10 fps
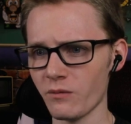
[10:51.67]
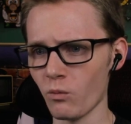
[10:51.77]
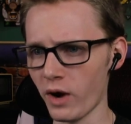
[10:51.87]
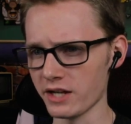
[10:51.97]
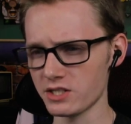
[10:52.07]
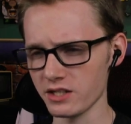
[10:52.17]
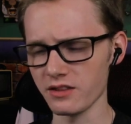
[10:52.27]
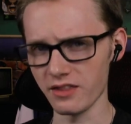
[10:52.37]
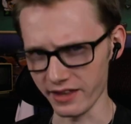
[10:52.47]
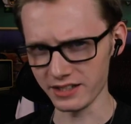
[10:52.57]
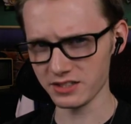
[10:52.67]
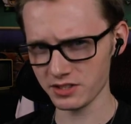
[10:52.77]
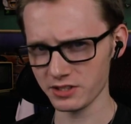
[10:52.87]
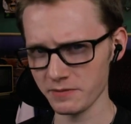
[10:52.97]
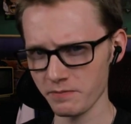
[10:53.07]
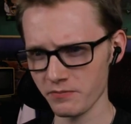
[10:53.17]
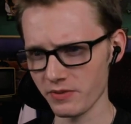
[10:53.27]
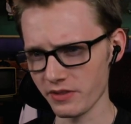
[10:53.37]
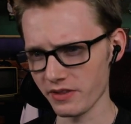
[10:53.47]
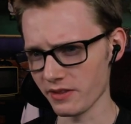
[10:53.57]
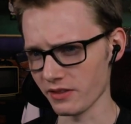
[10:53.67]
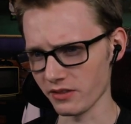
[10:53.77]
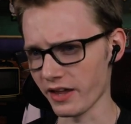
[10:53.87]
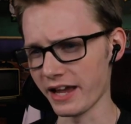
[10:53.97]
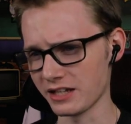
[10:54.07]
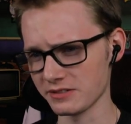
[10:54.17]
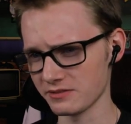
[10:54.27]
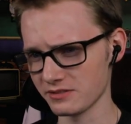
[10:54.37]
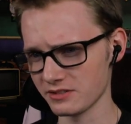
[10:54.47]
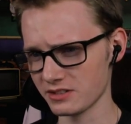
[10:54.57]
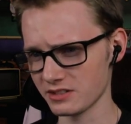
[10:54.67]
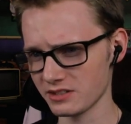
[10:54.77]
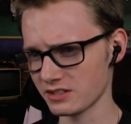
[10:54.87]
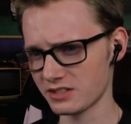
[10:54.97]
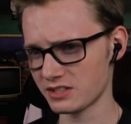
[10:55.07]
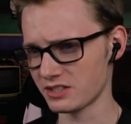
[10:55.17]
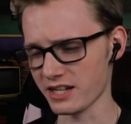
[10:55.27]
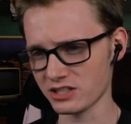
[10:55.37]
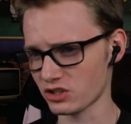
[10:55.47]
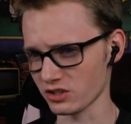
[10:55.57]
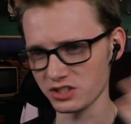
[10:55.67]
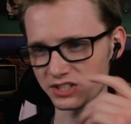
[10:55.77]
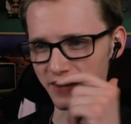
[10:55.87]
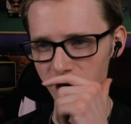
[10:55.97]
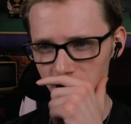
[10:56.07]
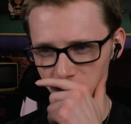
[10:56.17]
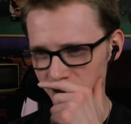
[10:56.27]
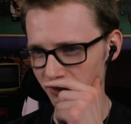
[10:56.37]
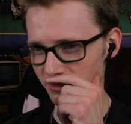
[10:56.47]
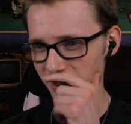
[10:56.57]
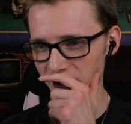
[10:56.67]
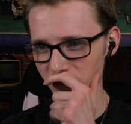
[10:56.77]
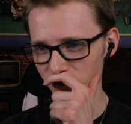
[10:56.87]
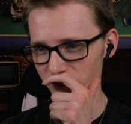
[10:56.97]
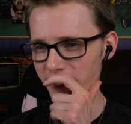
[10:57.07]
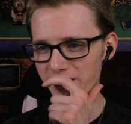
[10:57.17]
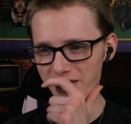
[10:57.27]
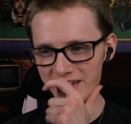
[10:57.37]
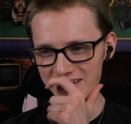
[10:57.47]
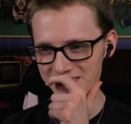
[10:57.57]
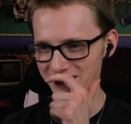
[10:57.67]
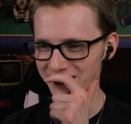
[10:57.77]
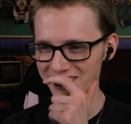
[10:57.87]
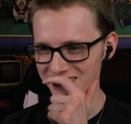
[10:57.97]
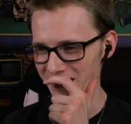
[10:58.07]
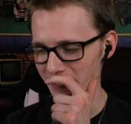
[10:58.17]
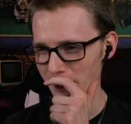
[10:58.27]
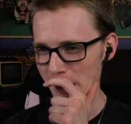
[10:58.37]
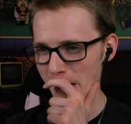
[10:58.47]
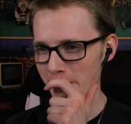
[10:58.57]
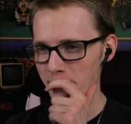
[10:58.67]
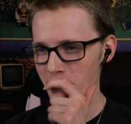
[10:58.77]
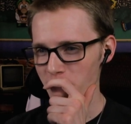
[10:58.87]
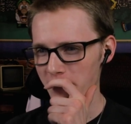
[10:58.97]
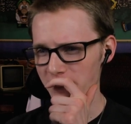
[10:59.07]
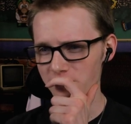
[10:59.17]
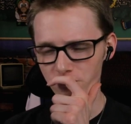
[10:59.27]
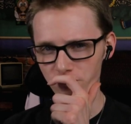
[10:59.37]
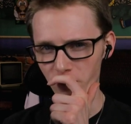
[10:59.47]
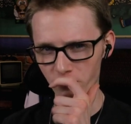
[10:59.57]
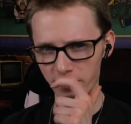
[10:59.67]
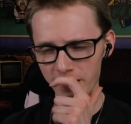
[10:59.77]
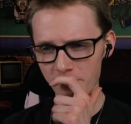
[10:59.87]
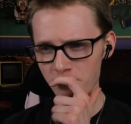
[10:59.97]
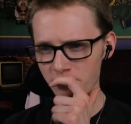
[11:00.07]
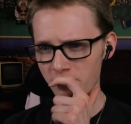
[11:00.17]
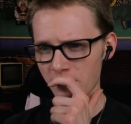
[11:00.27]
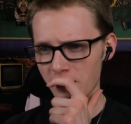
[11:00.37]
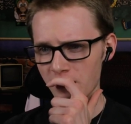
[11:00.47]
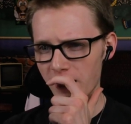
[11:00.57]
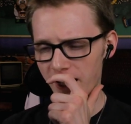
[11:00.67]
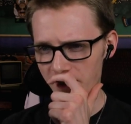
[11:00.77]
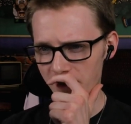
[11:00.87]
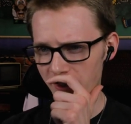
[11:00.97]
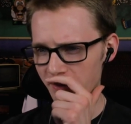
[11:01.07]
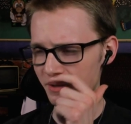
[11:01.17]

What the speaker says: watching this like 6th or 7th or something in the frickin' list. It's like, that doesn't feel right. I